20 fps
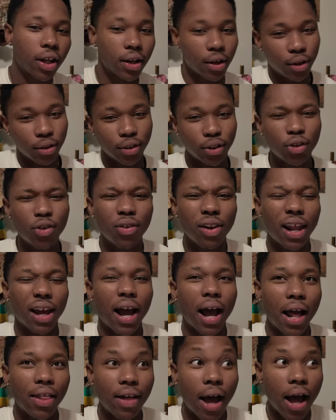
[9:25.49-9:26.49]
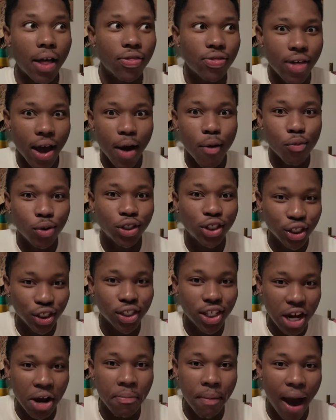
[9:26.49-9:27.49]
Like, you know, like, that would
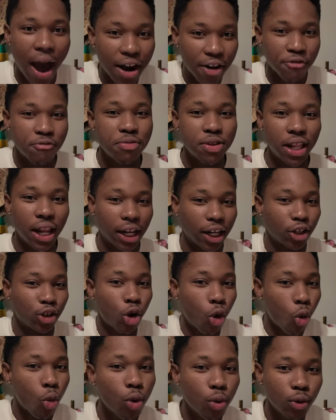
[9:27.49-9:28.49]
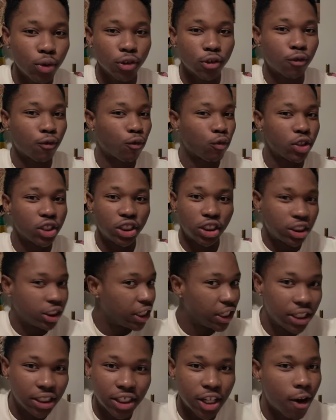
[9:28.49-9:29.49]
just come out of me. Like, no one was,
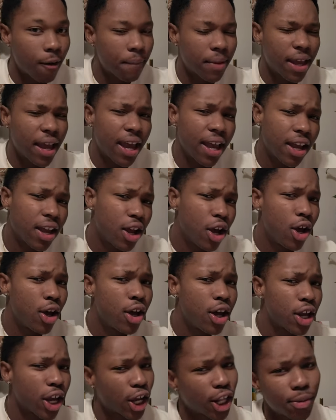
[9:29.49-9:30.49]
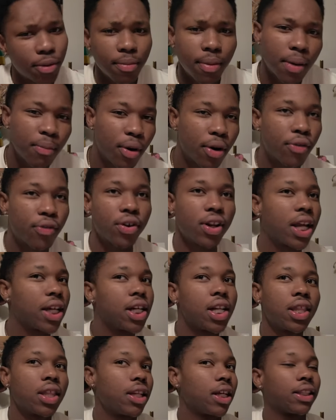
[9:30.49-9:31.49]
she didn't tell me, hey, can you be my boyfriend? Like,
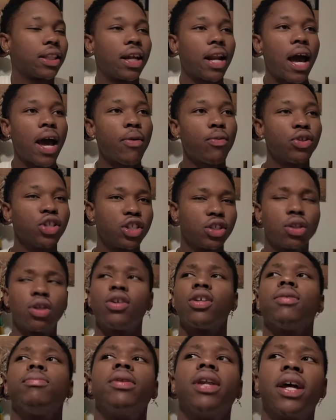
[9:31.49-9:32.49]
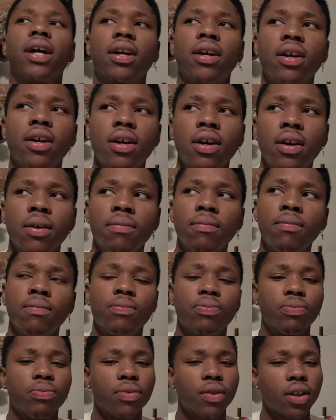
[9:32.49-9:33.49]
nothing like that. I would just literally be like,
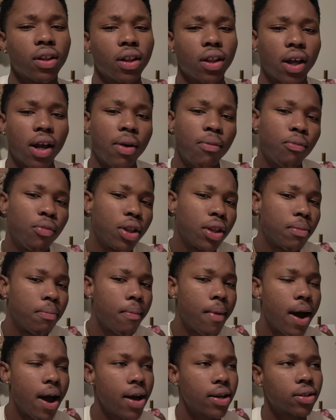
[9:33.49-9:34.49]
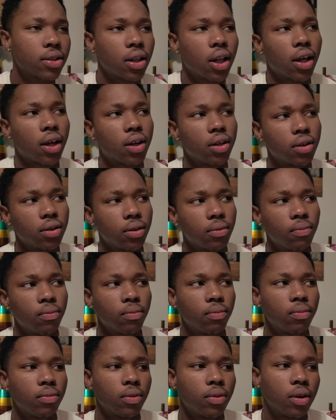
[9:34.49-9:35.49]
like, I'm really masked. Like,
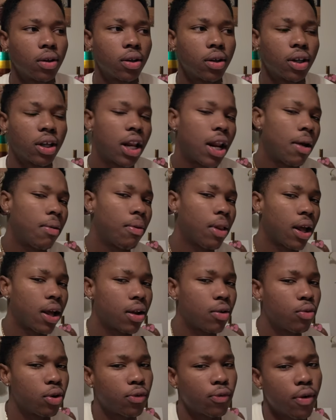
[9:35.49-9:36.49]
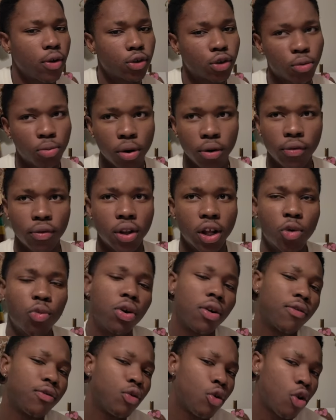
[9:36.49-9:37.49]
can I, like, what if I was your boyfriend? Like,
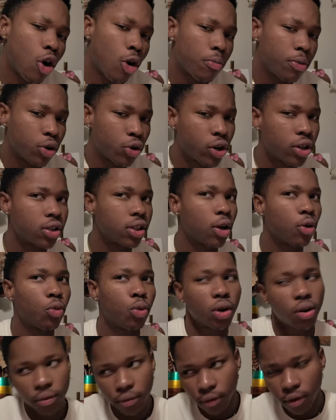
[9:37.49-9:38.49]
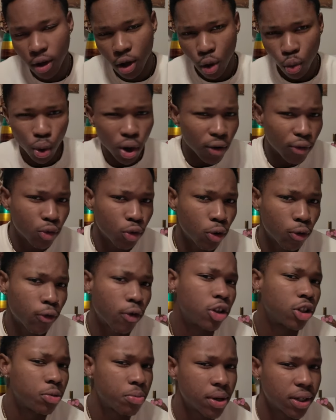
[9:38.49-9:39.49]
what if you called me Chris? Like, what if you
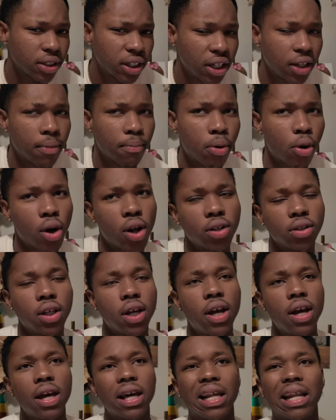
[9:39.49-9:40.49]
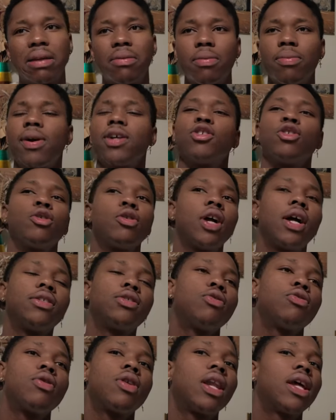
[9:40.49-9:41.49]
referred to me as he in pronouns? And I remember I
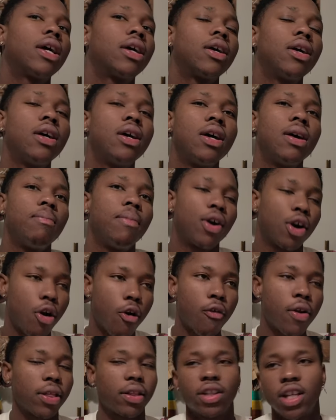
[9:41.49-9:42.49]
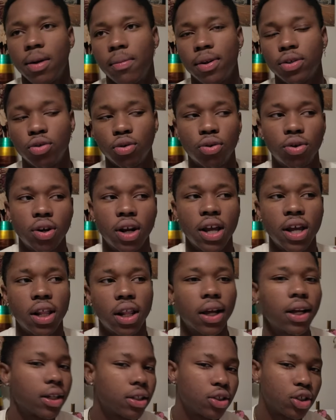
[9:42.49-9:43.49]
told her, like, my girlfriend at the time, I told her, hey,
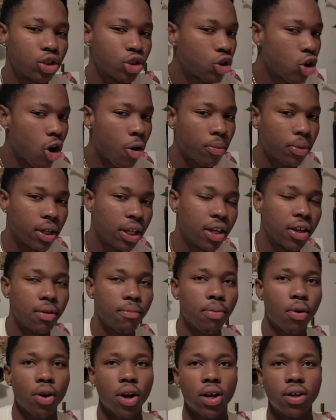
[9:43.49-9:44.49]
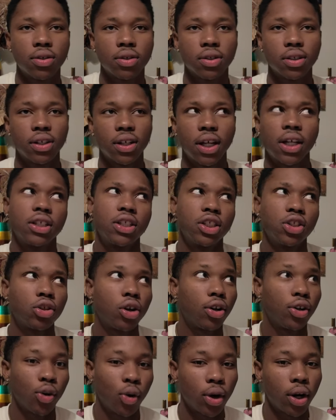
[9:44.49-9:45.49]
like, just call me he, him pronouns. And she
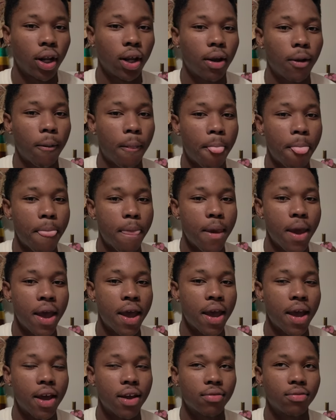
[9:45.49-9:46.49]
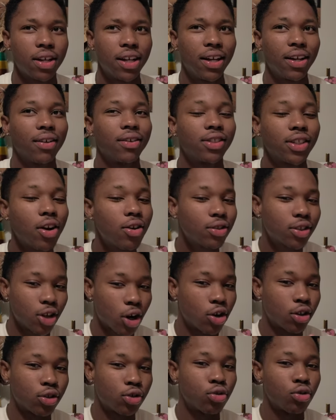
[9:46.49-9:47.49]
started doing it. And shout out to
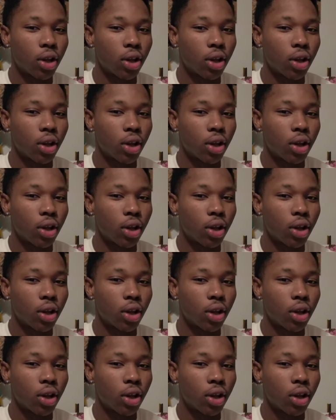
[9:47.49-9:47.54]
her, too.